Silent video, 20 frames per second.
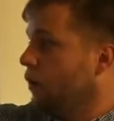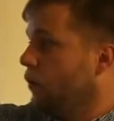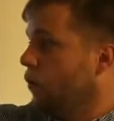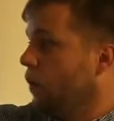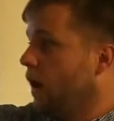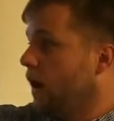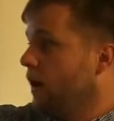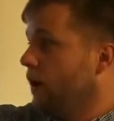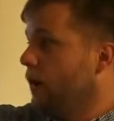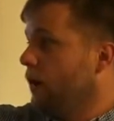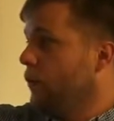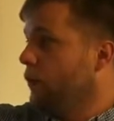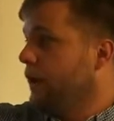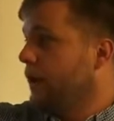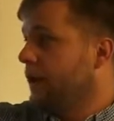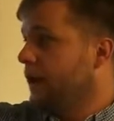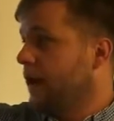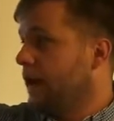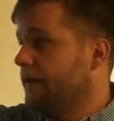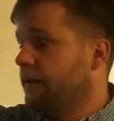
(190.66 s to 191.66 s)

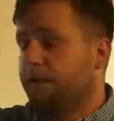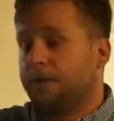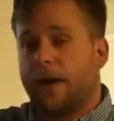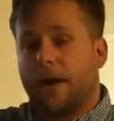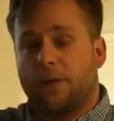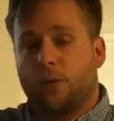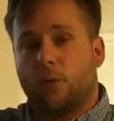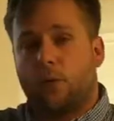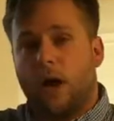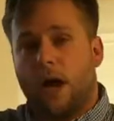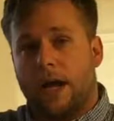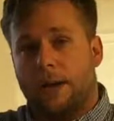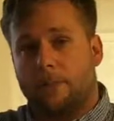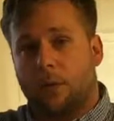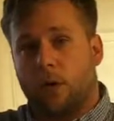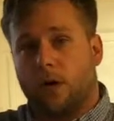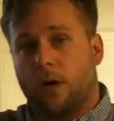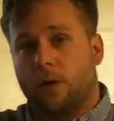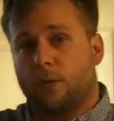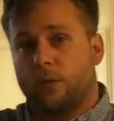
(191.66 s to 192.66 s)
to find the y
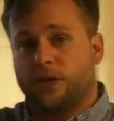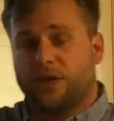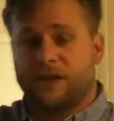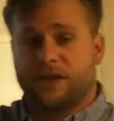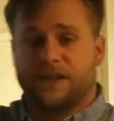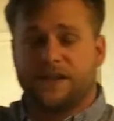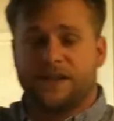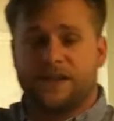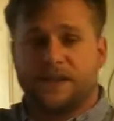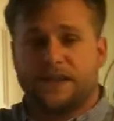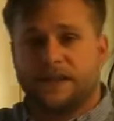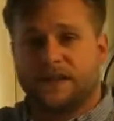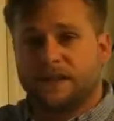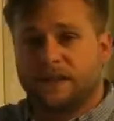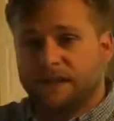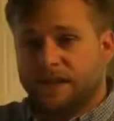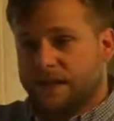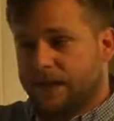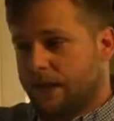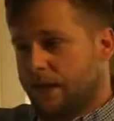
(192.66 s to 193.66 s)
bar, which is the
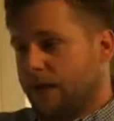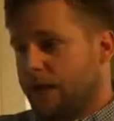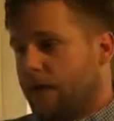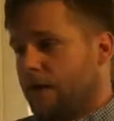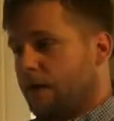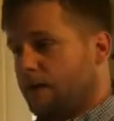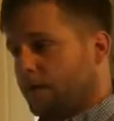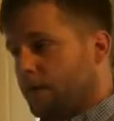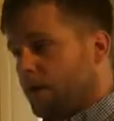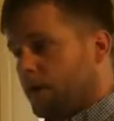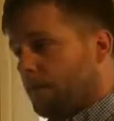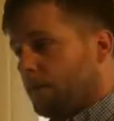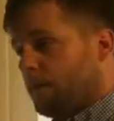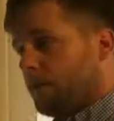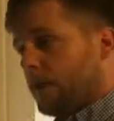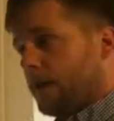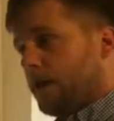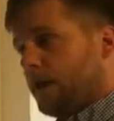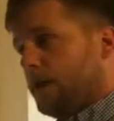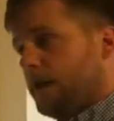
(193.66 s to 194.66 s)
distance
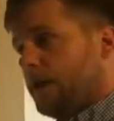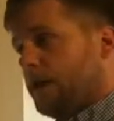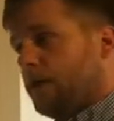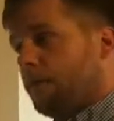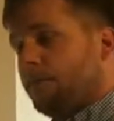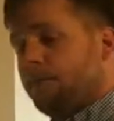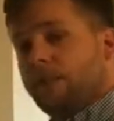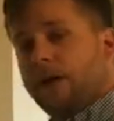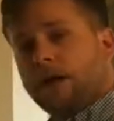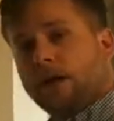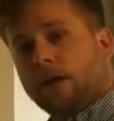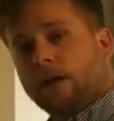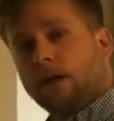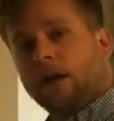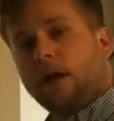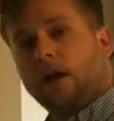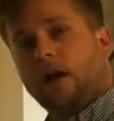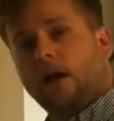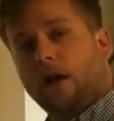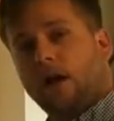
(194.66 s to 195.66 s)
from the
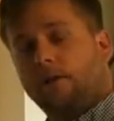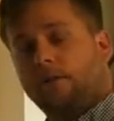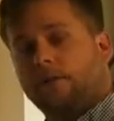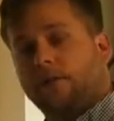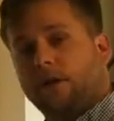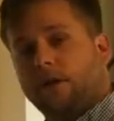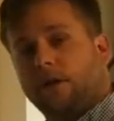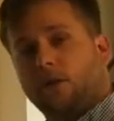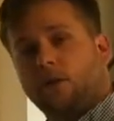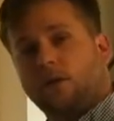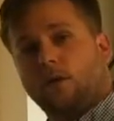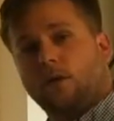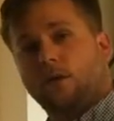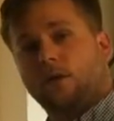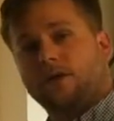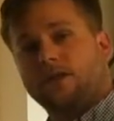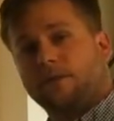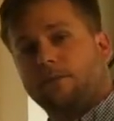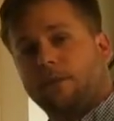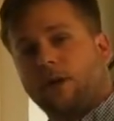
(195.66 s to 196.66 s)
middle of the
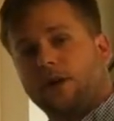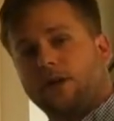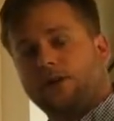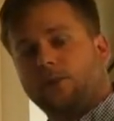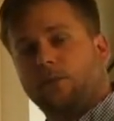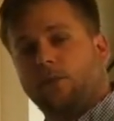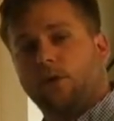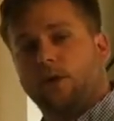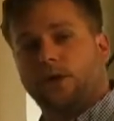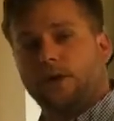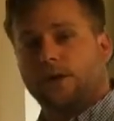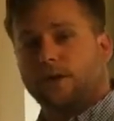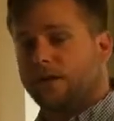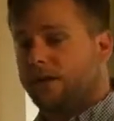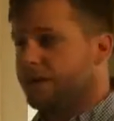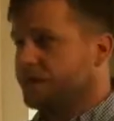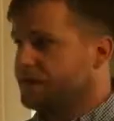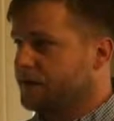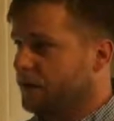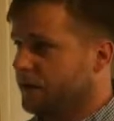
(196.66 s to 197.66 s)
submerged wood to
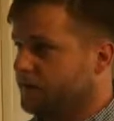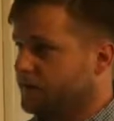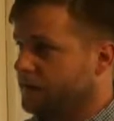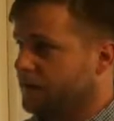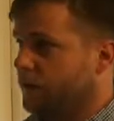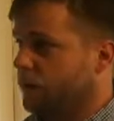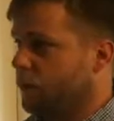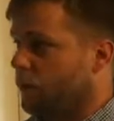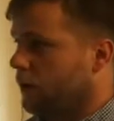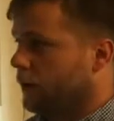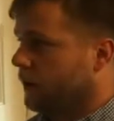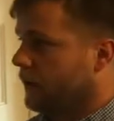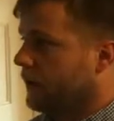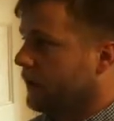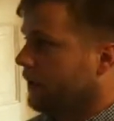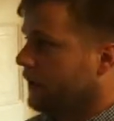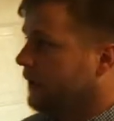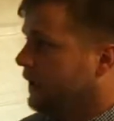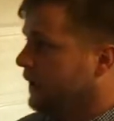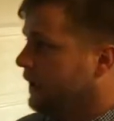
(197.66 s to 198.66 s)
the surface of the water.
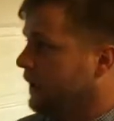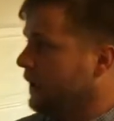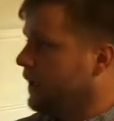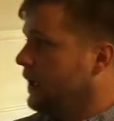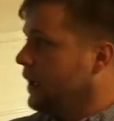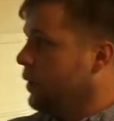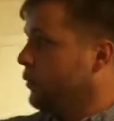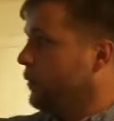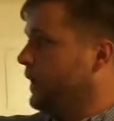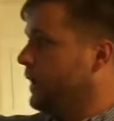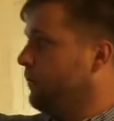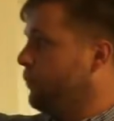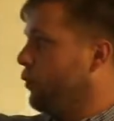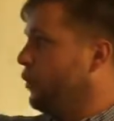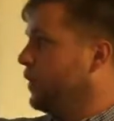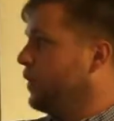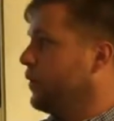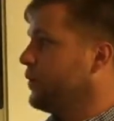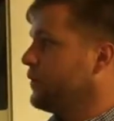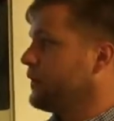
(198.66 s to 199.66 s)
We get
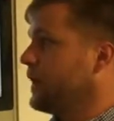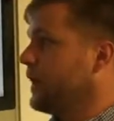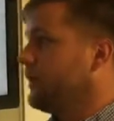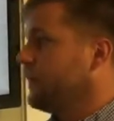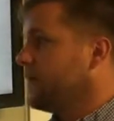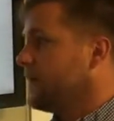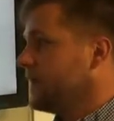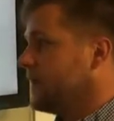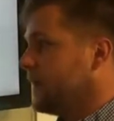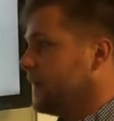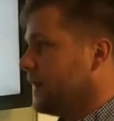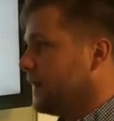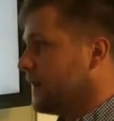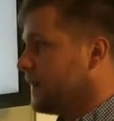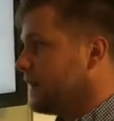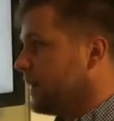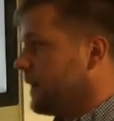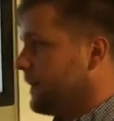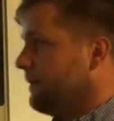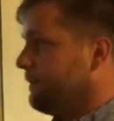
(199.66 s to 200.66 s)

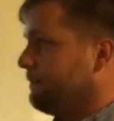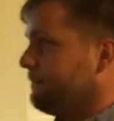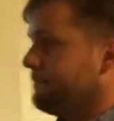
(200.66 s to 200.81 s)
0.076.